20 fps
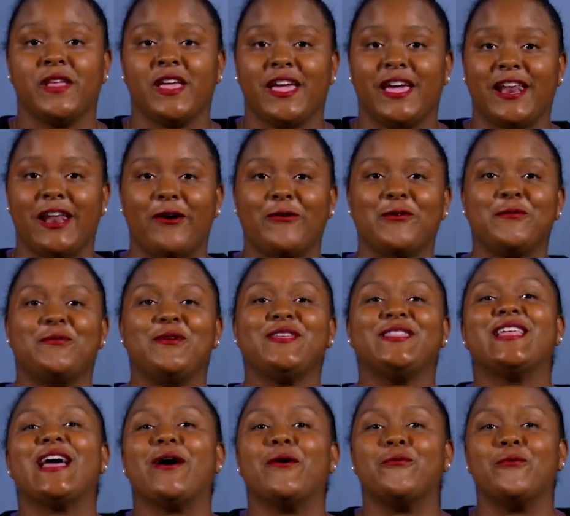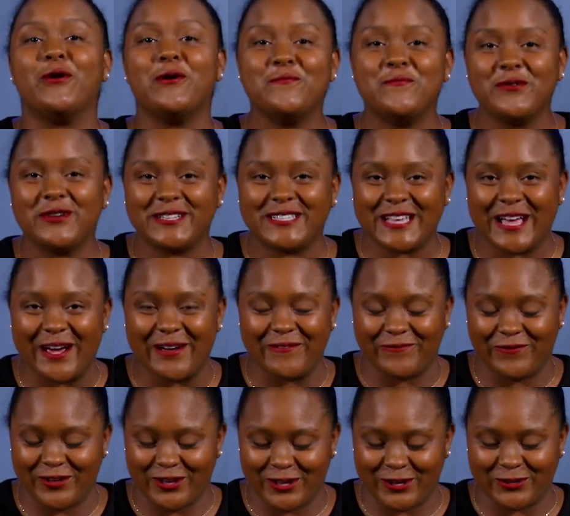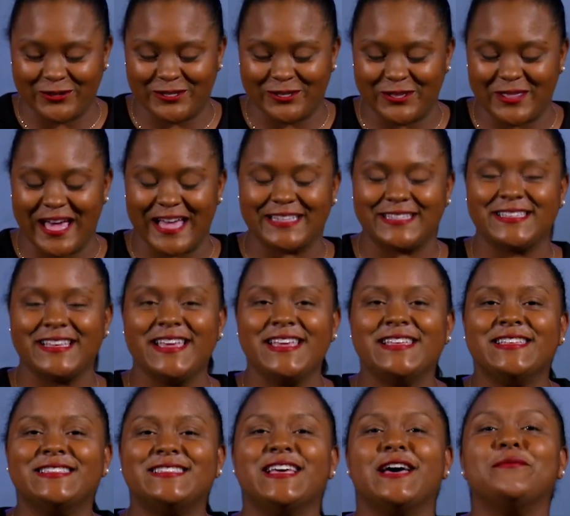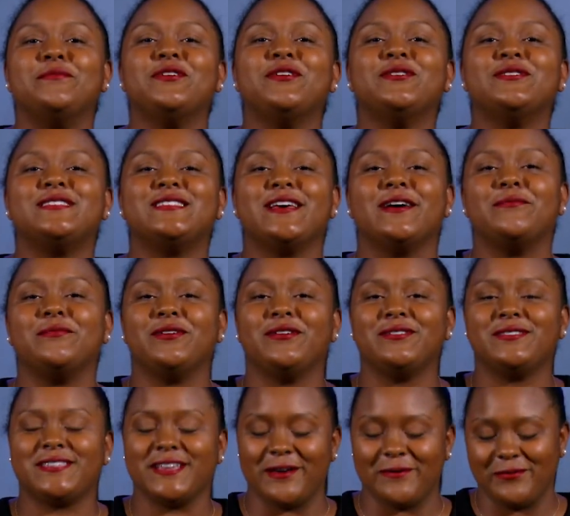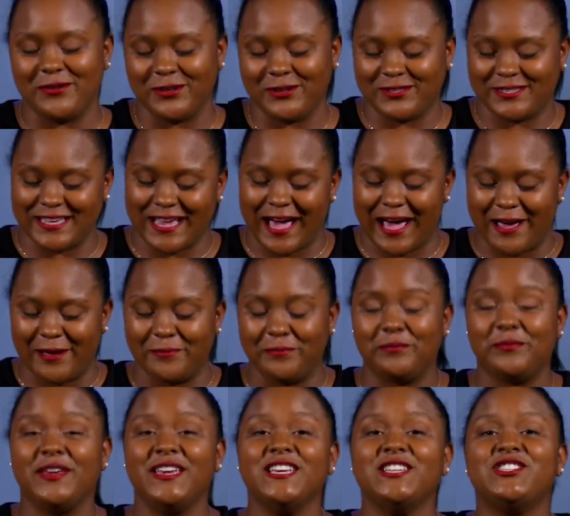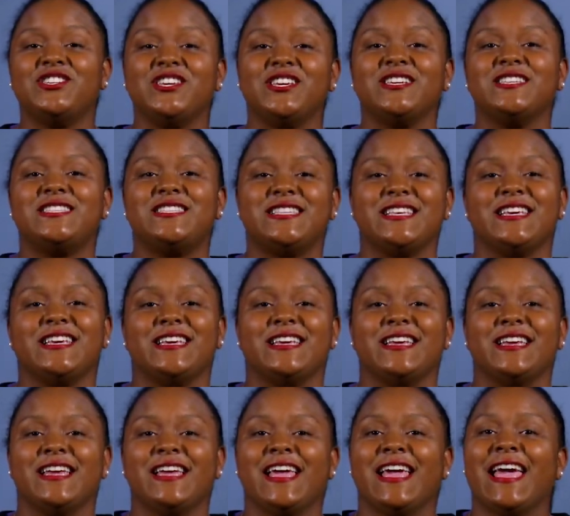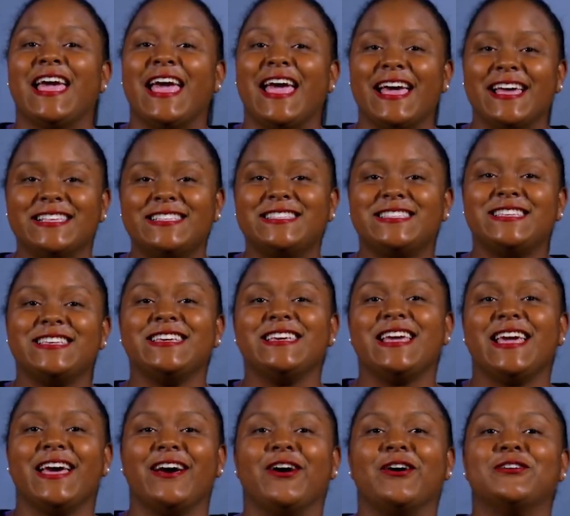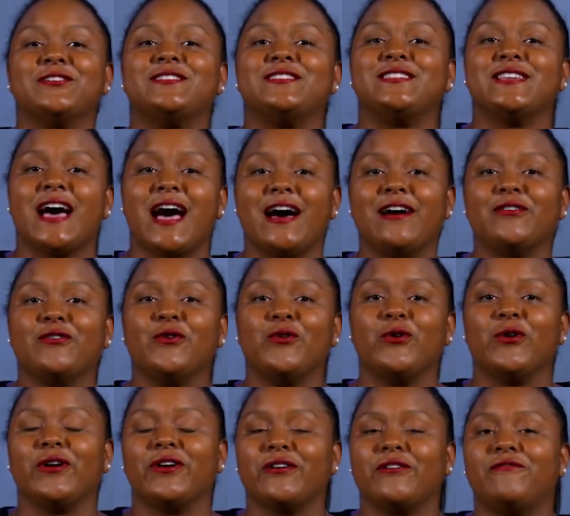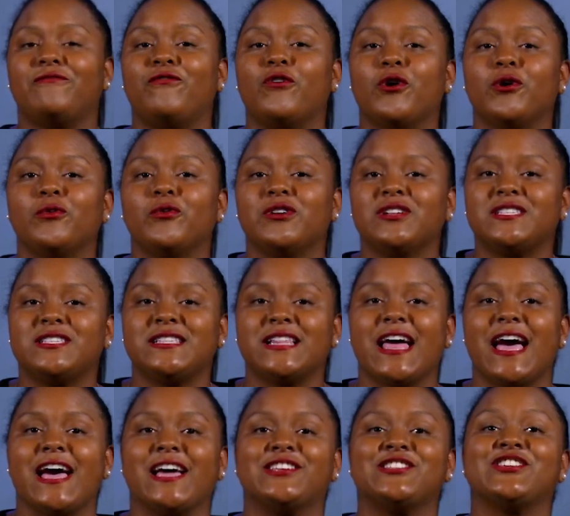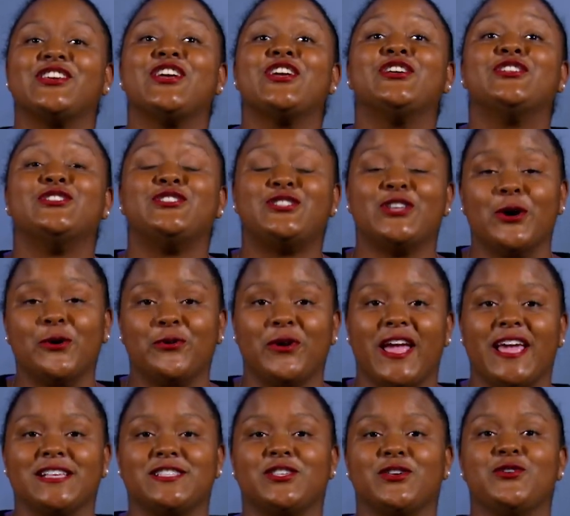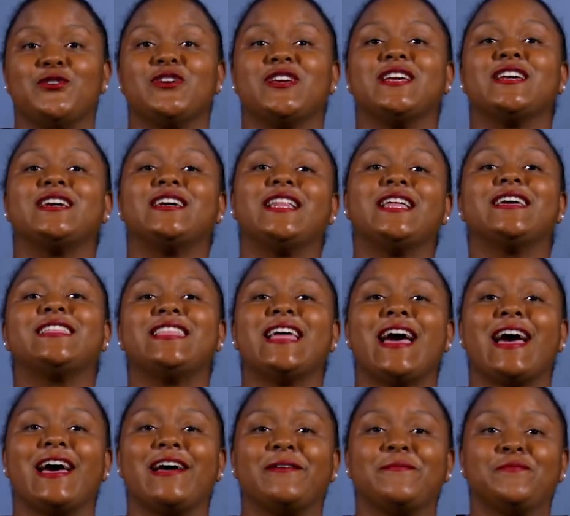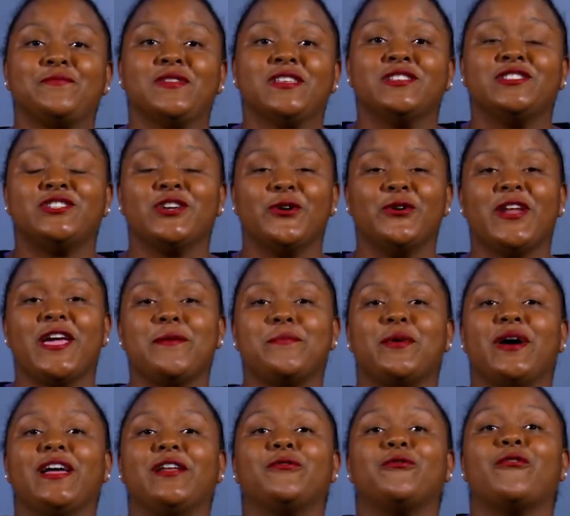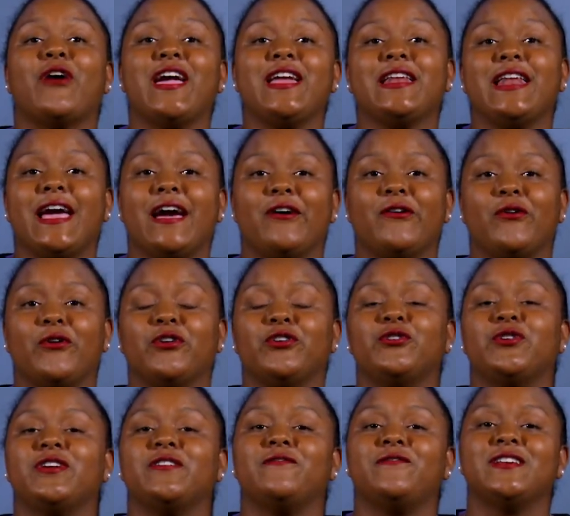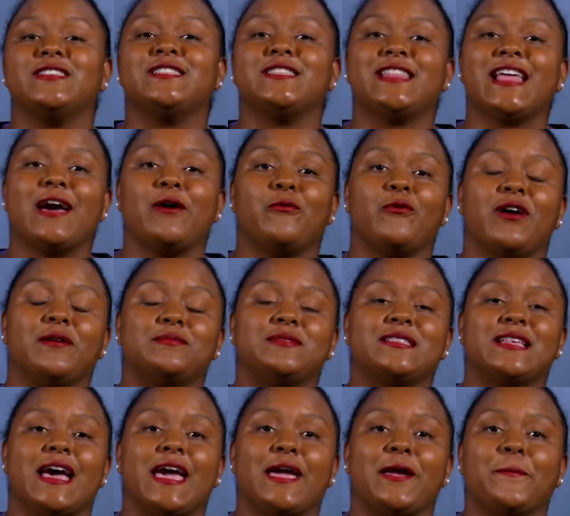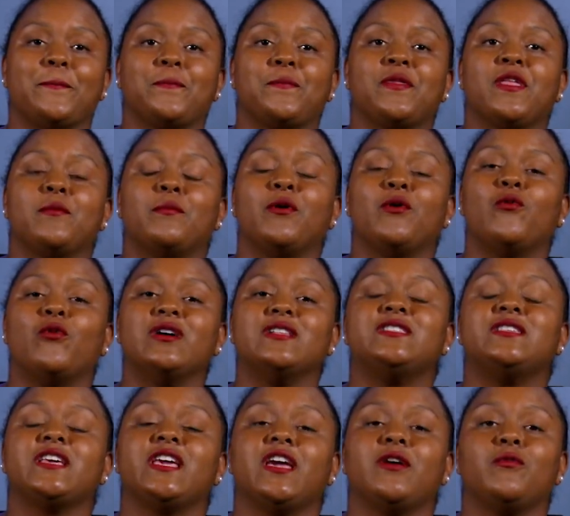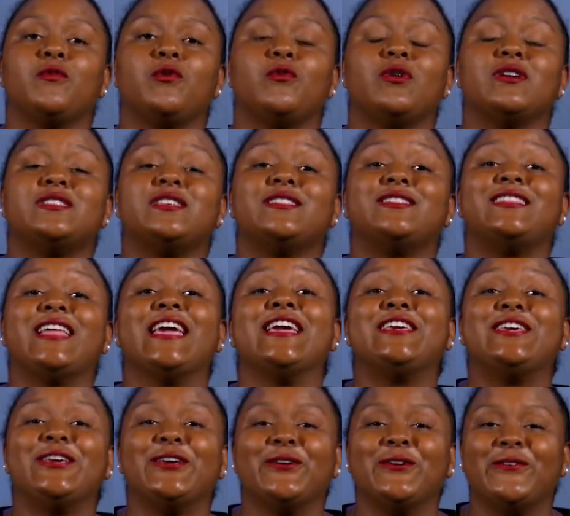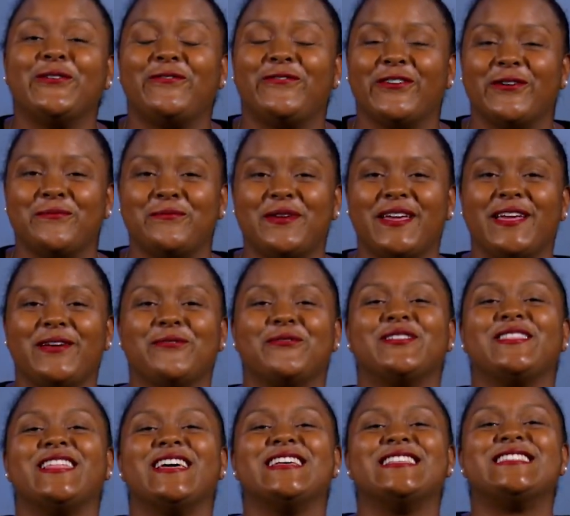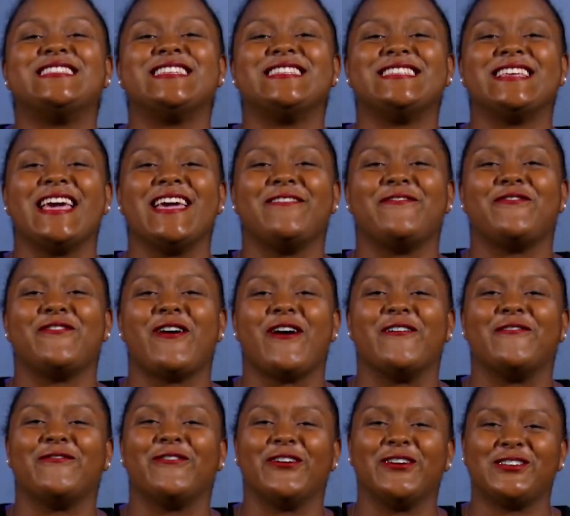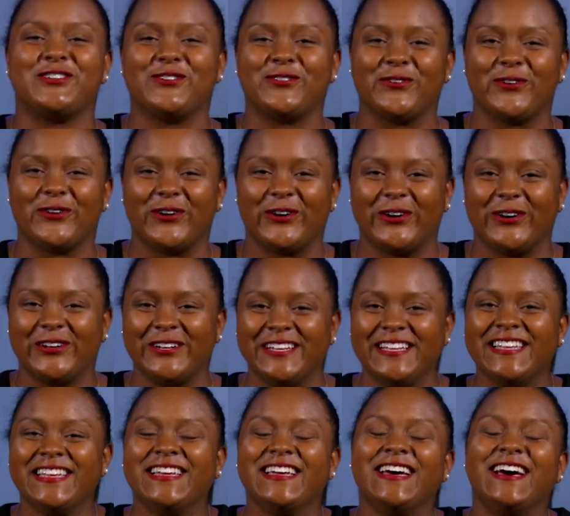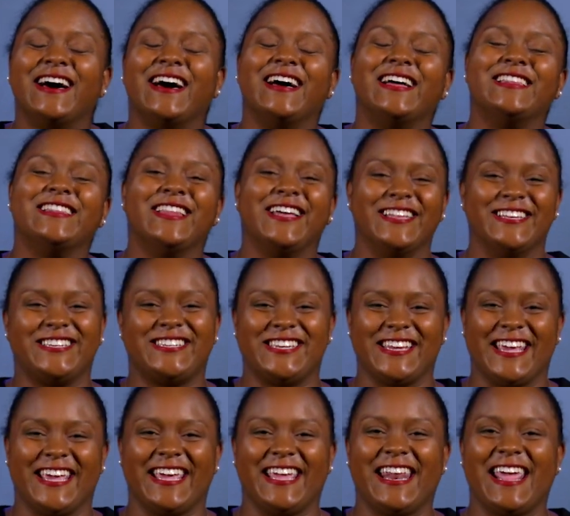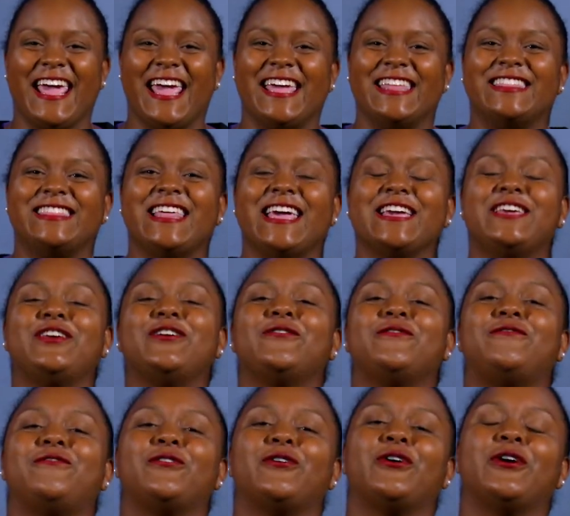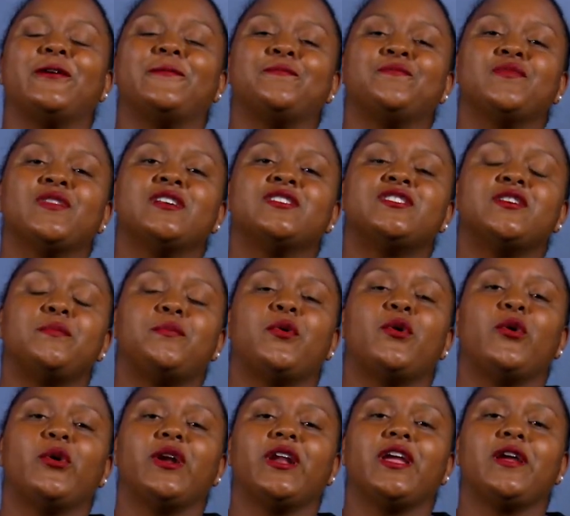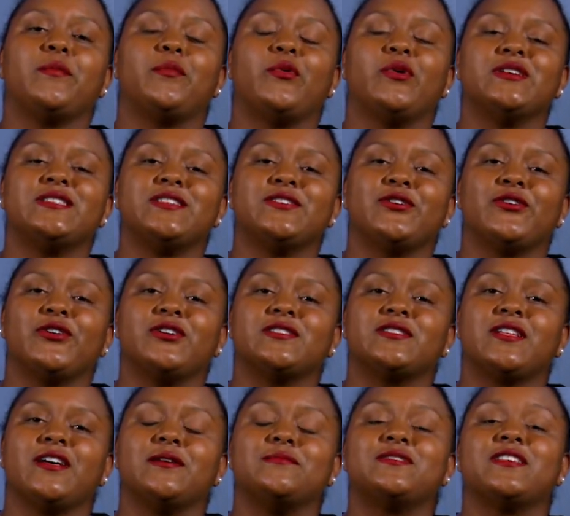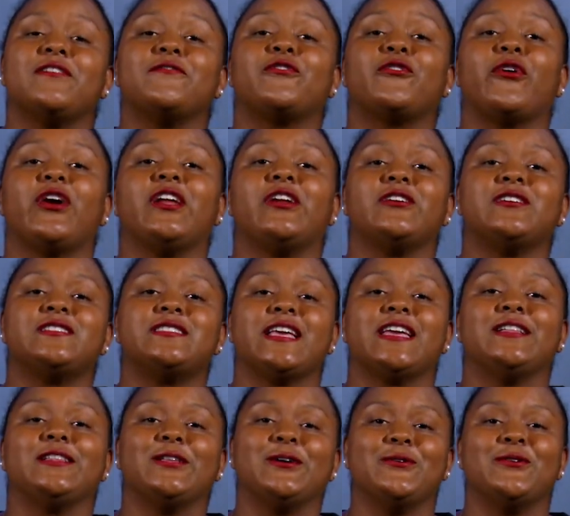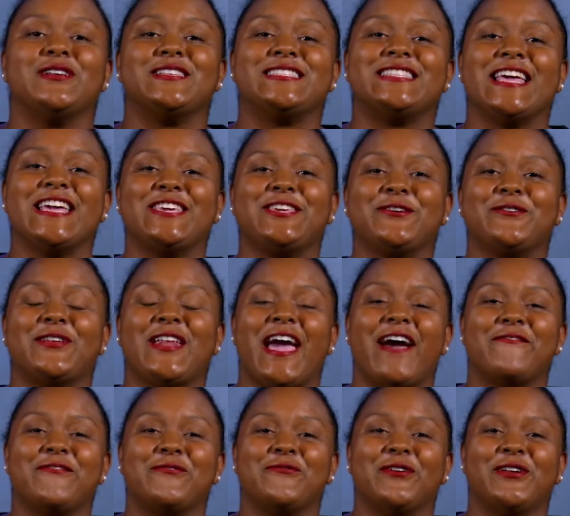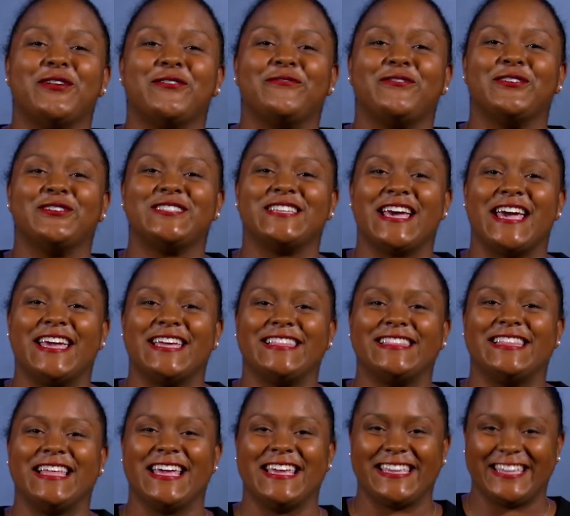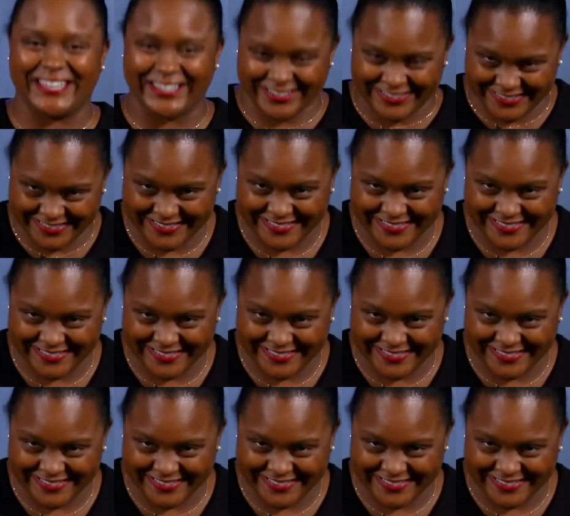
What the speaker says: And I'll repeat that one more time for you. So that's www.bgcstl.org/donate. So you can click that donate button right now, or you can visit that website. But once again, we want to thank you for being with us today for our virtual luncheon, and thank you for supporting Boys and Girls Clubs of Greater St. Louis. Thank you and have a wonderful day. Thank you.